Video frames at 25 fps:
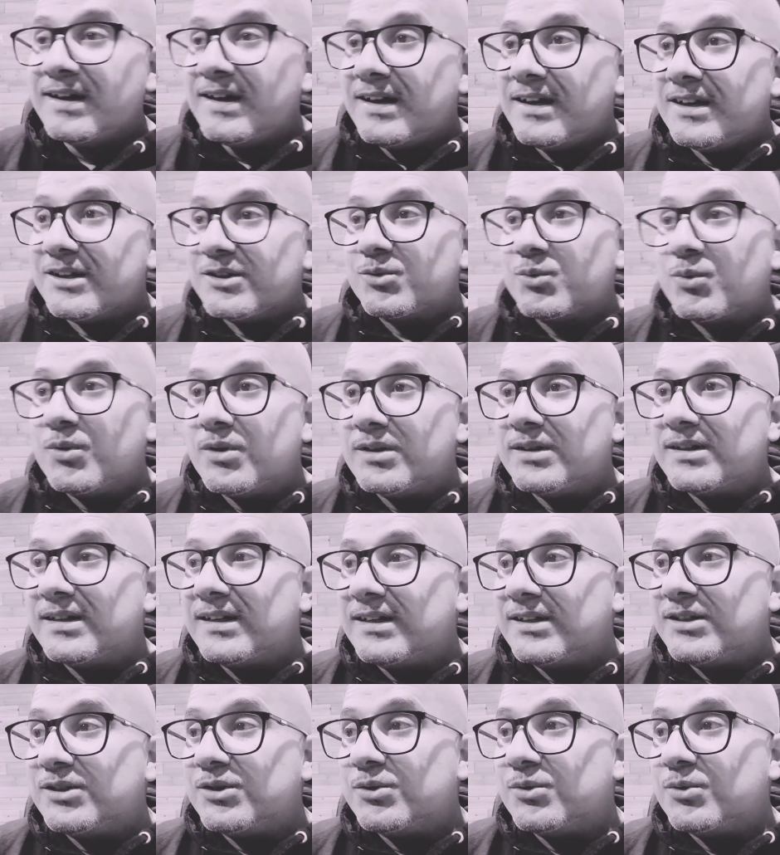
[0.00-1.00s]
It's one
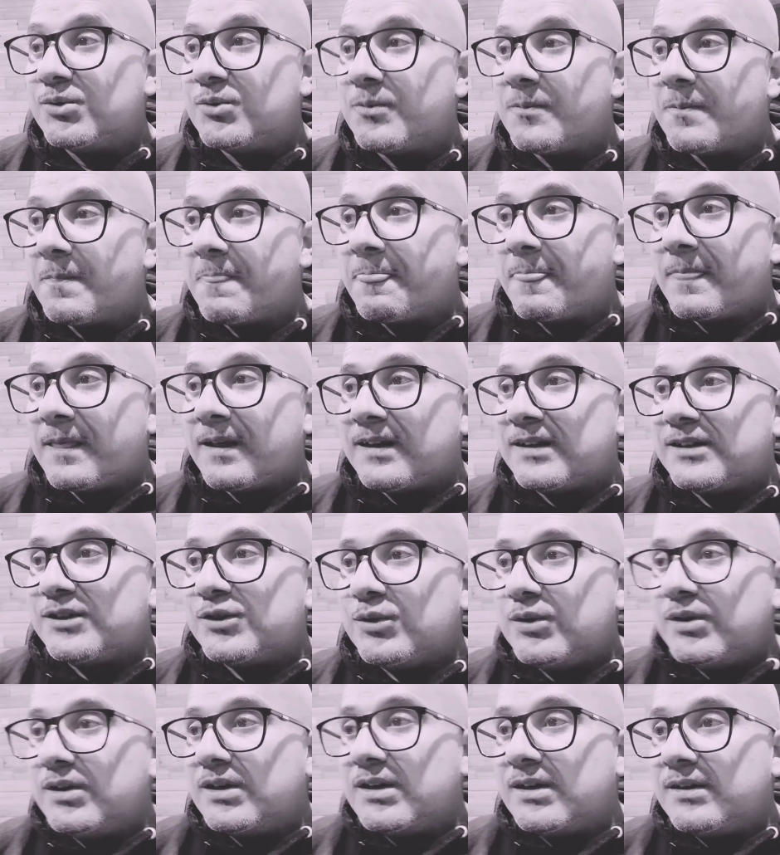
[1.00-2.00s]
thing to
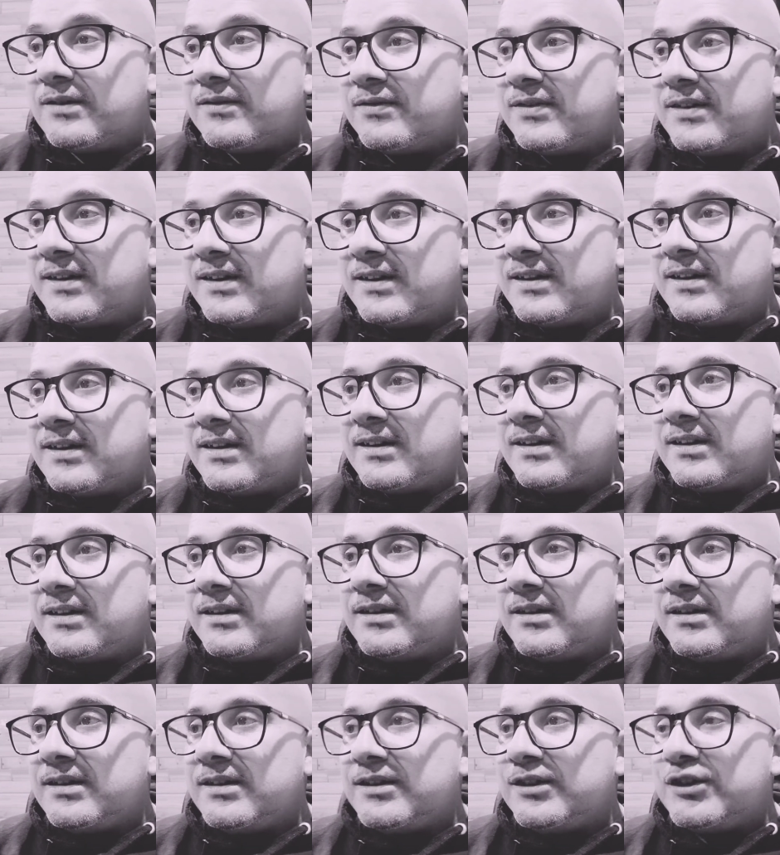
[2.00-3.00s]
love
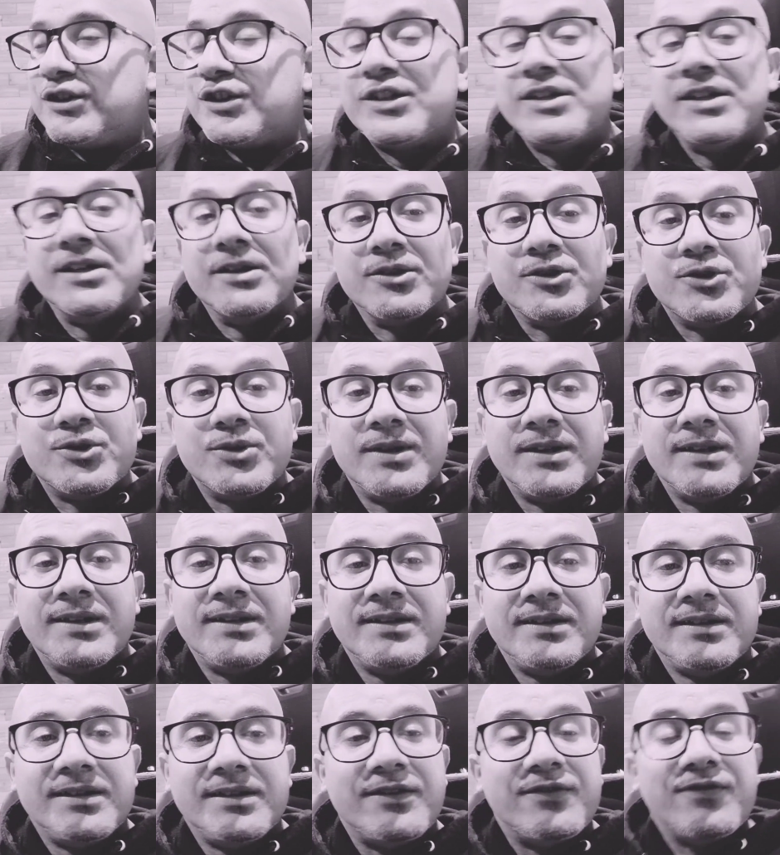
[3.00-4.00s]
your children,
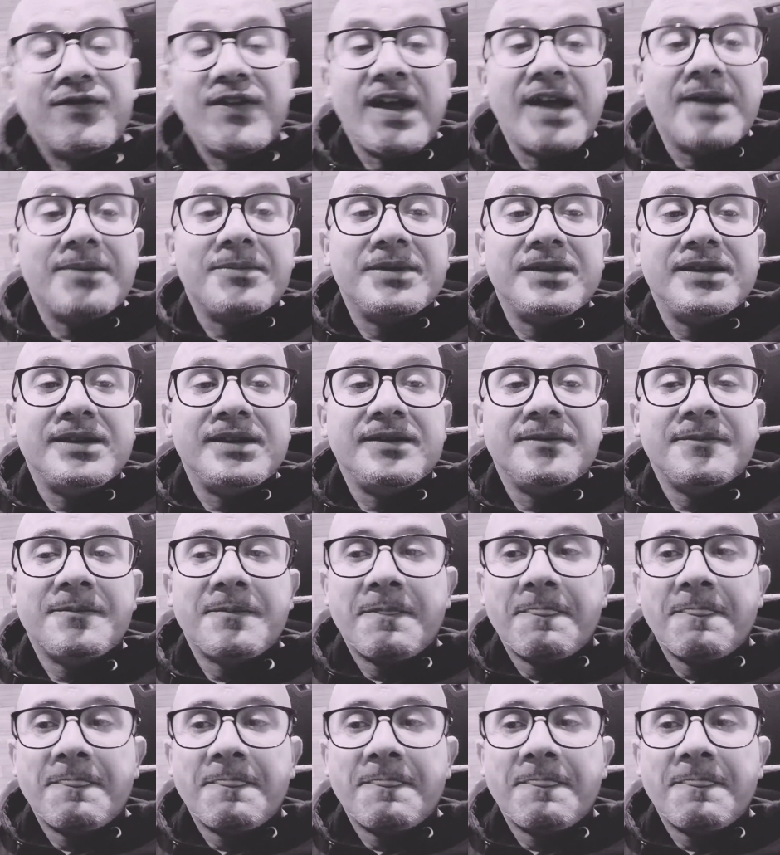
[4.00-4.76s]
your family,